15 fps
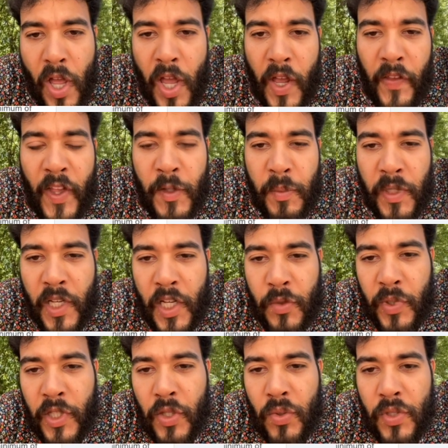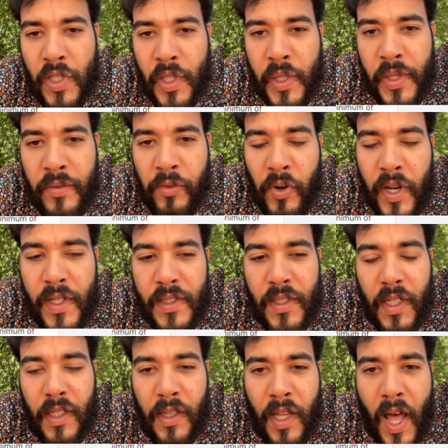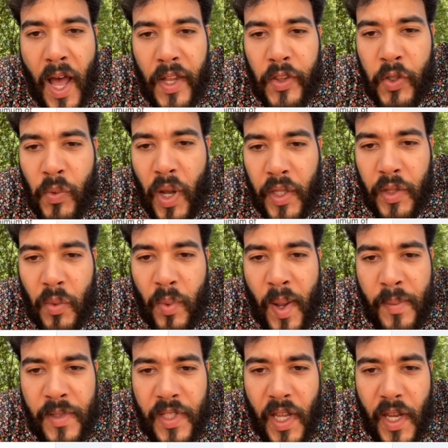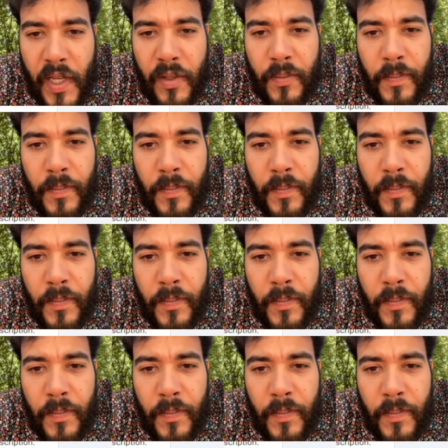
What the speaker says: and that's because we use the key phrase a lot throughout the website.